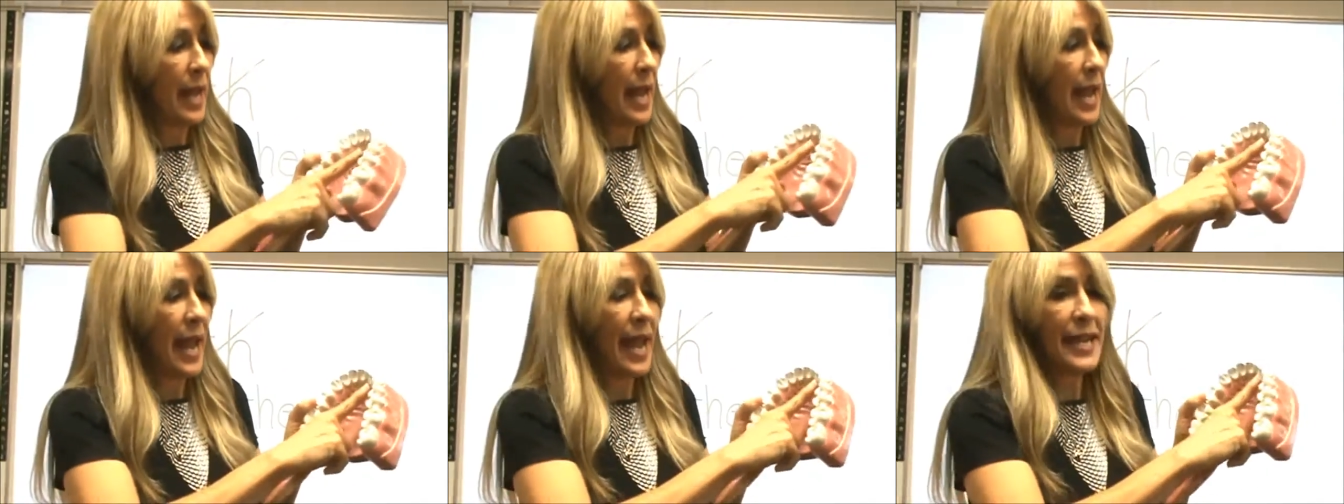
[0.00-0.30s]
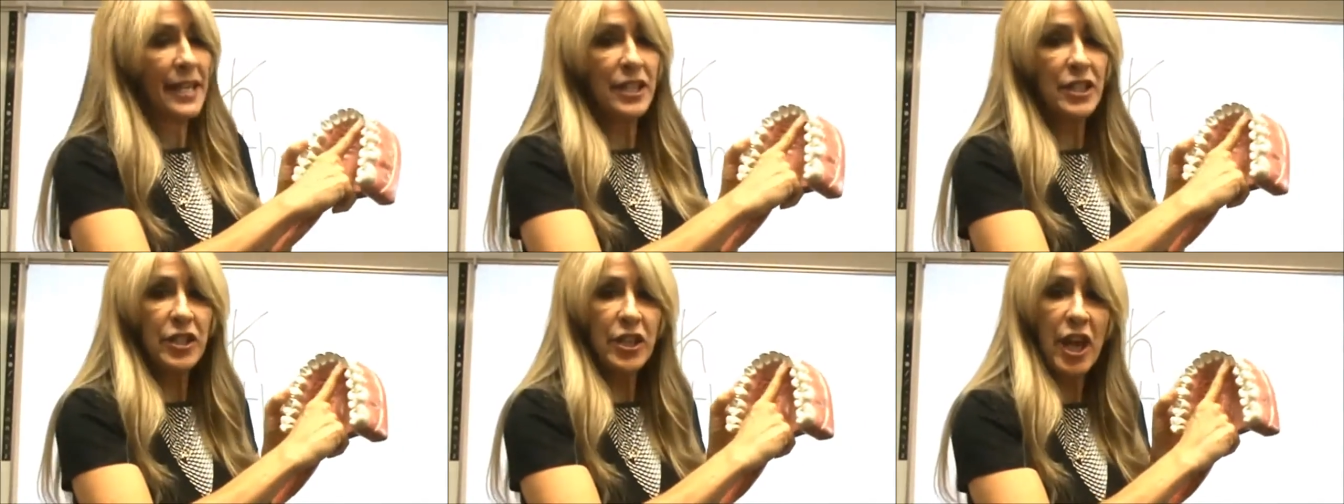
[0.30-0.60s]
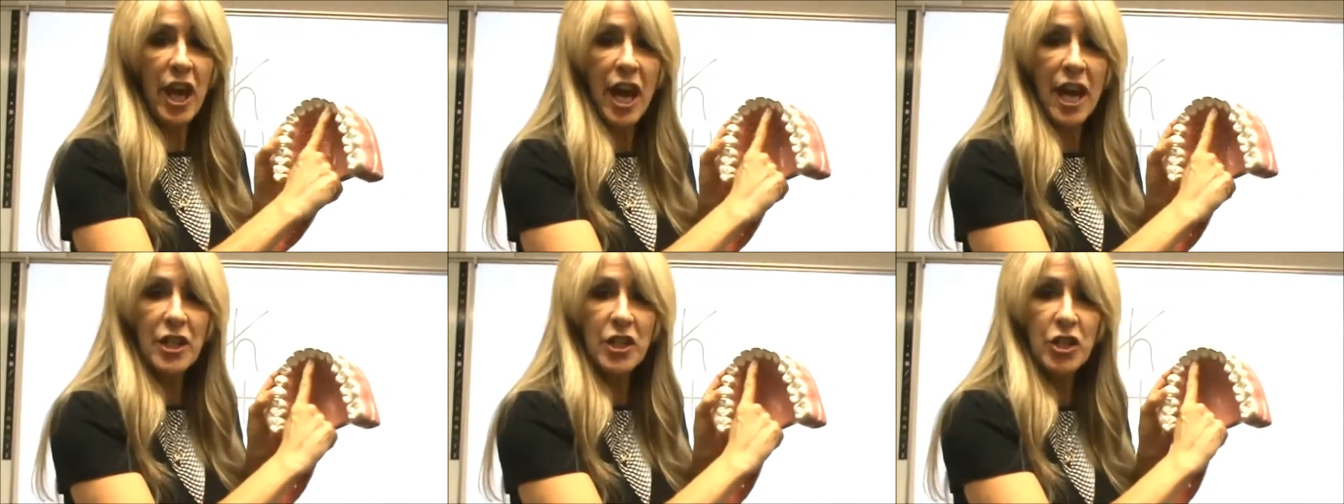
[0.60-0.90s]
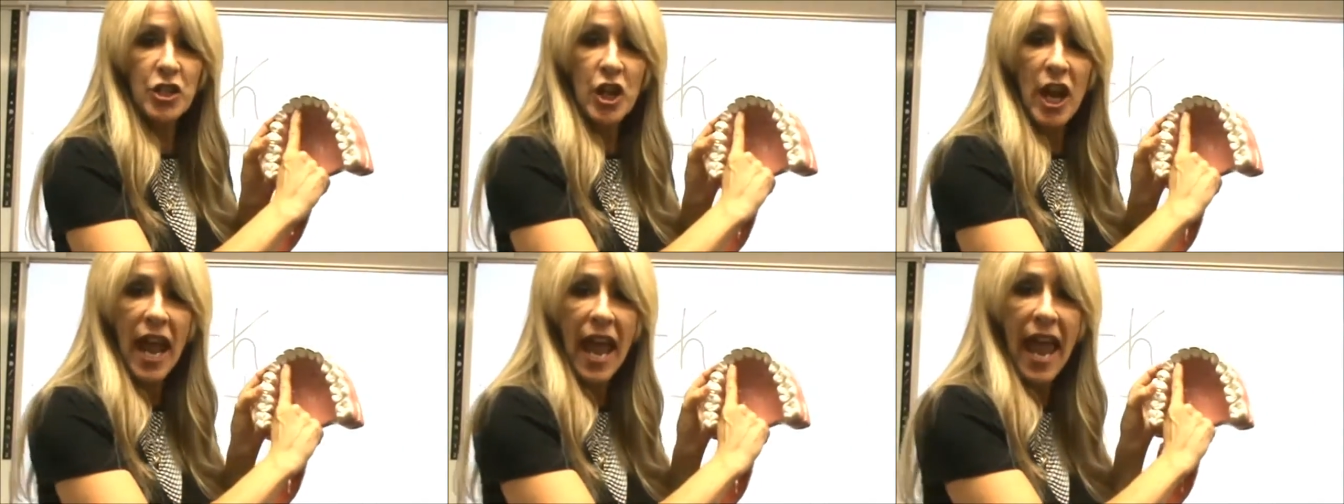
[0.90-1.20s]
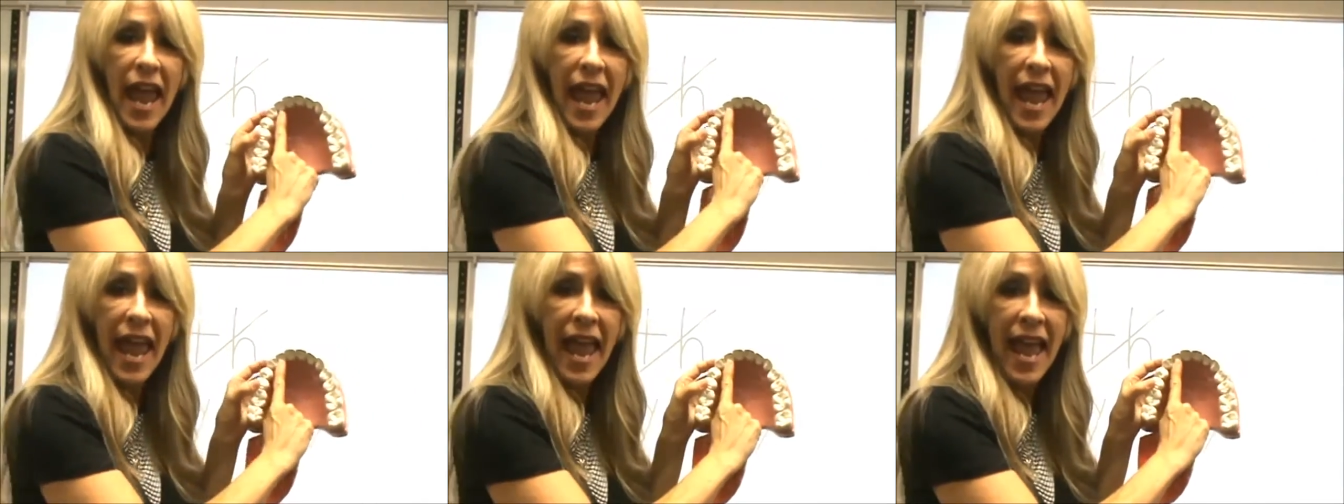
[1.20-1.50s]
and touch
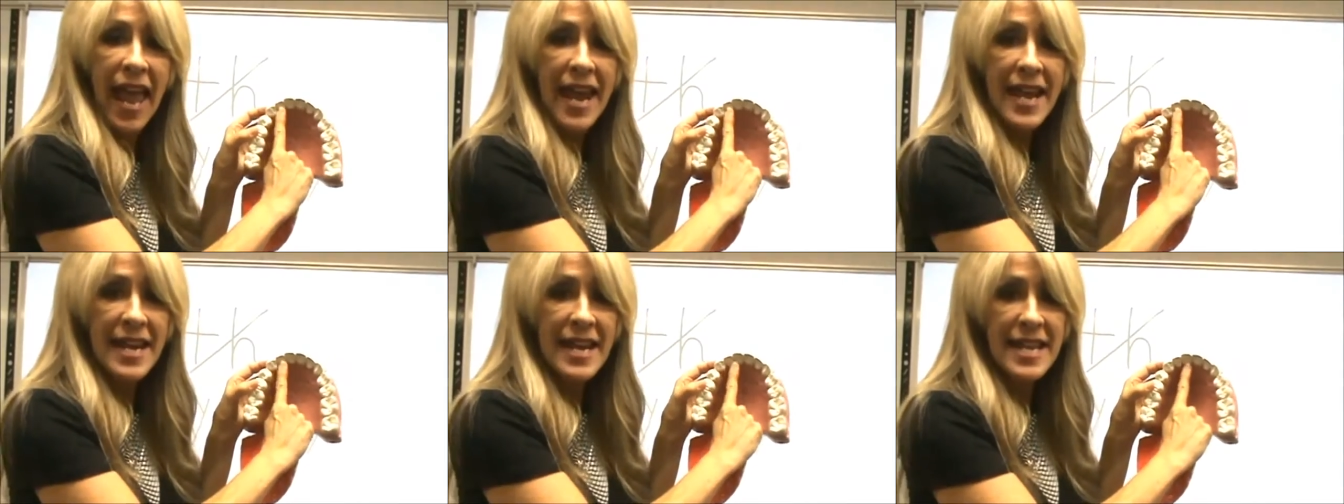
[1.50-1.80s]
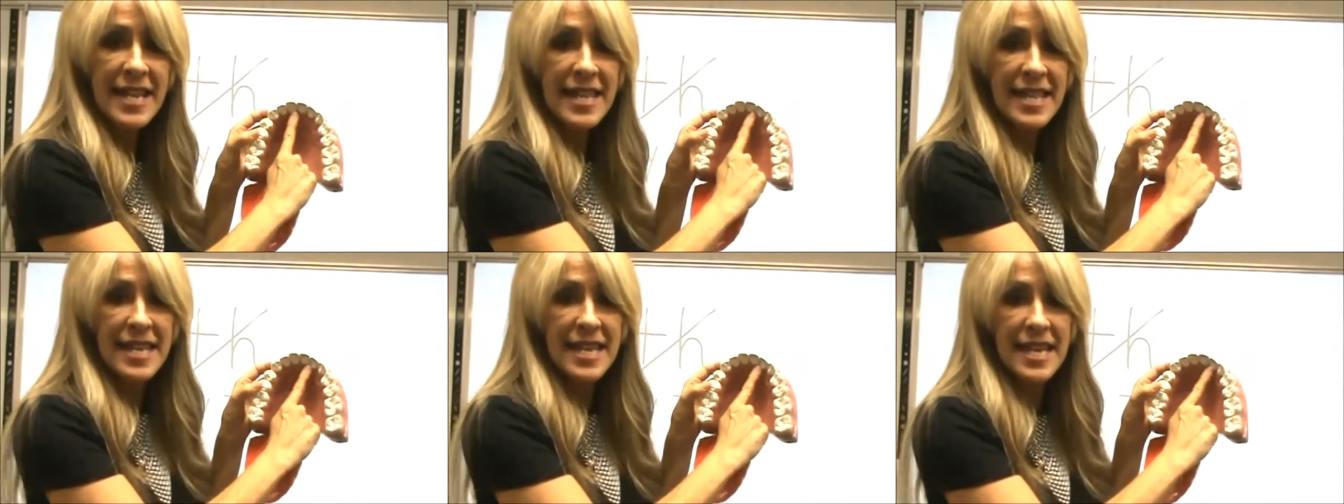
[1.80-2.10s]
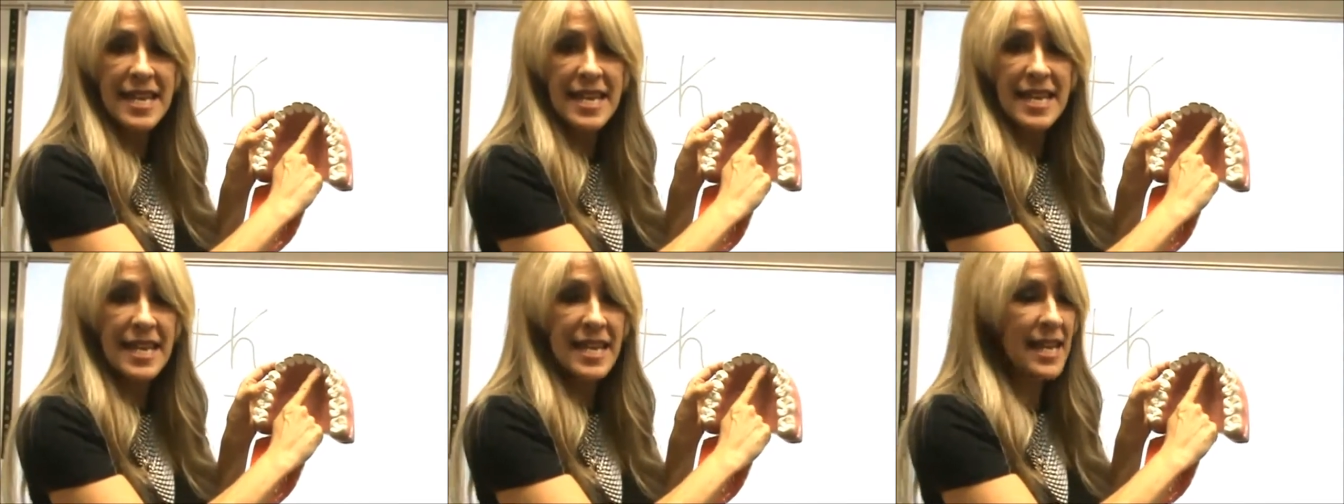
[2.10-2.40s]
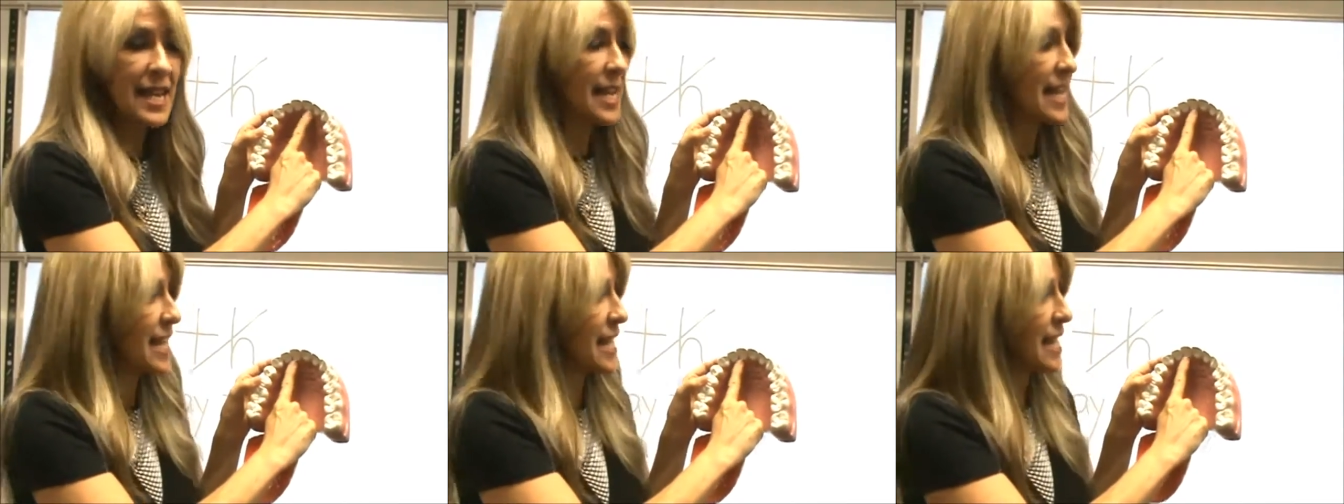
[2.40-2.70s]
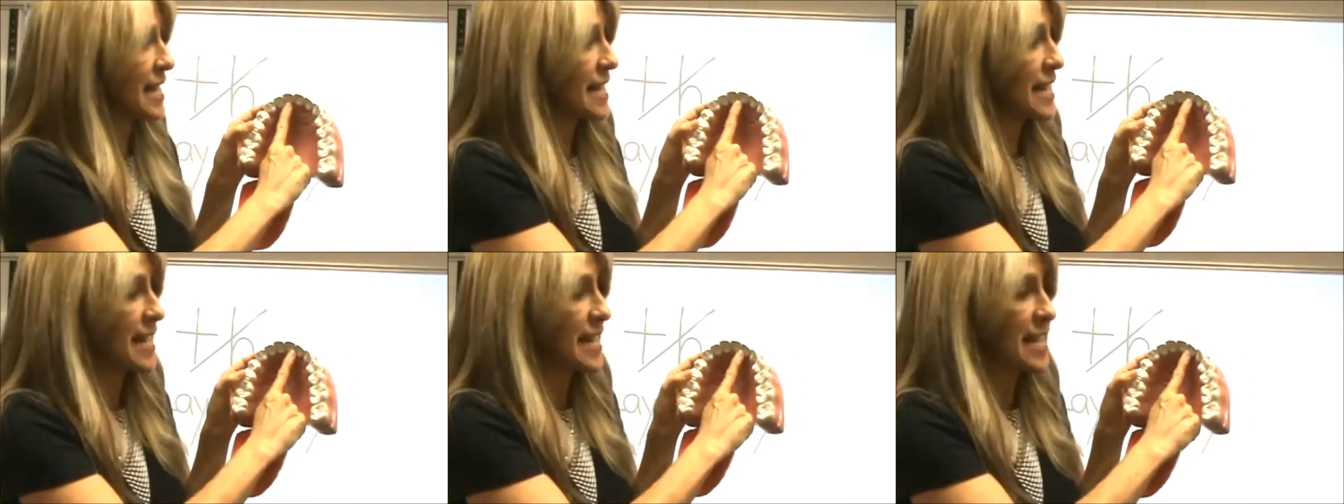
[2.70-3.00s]
anything
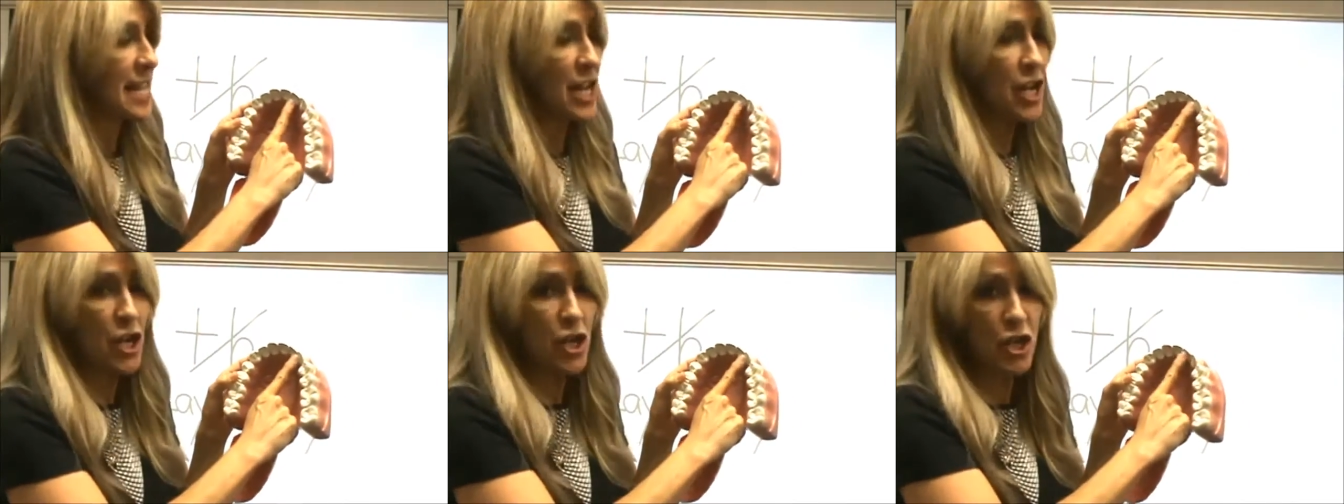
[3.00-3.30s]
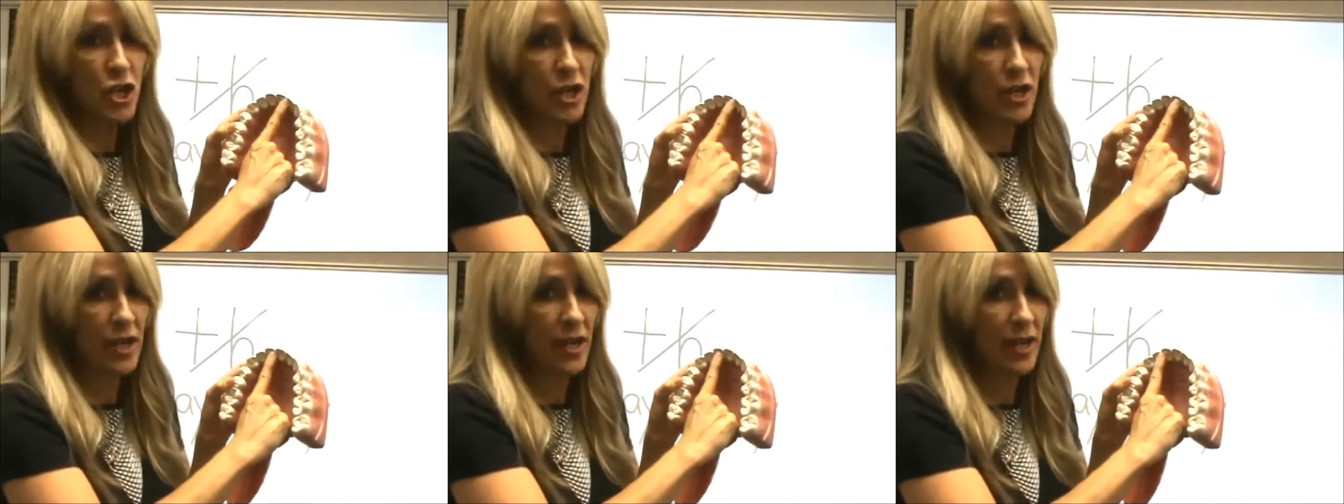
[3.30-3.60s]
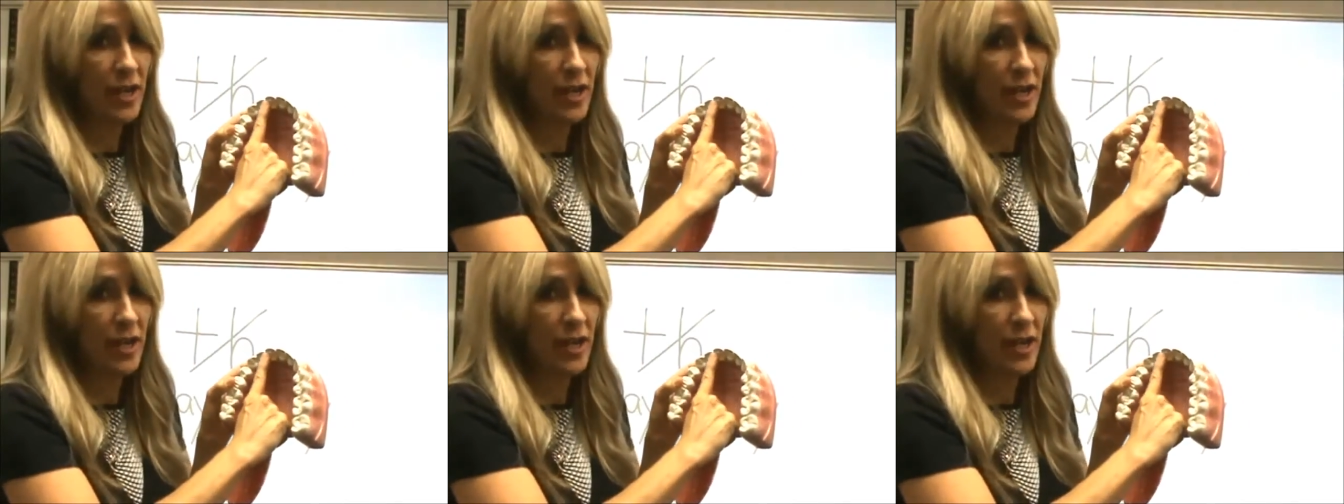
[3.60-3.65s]
in here.